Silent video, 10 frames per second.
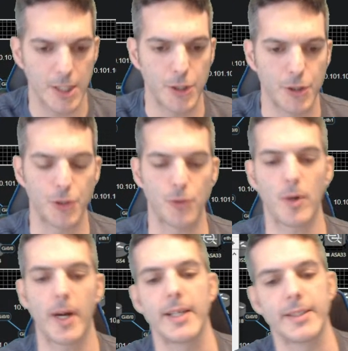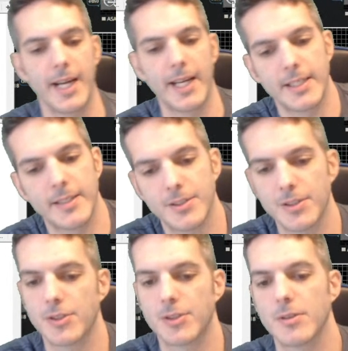You're right, Dan. It
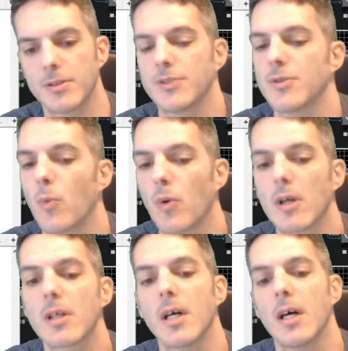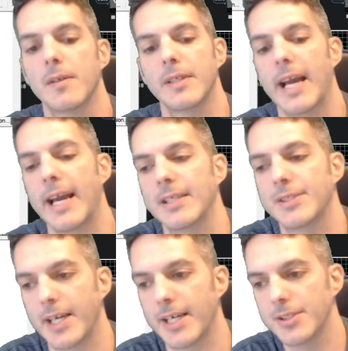doesn't work on the
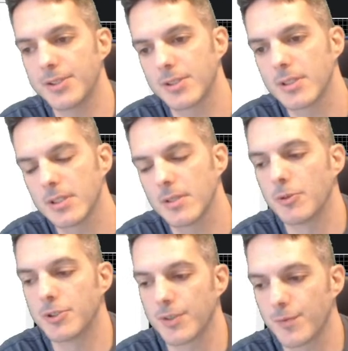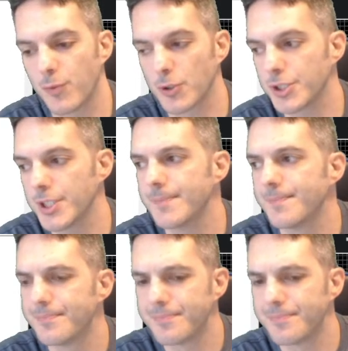ASAs, which is unfortunate.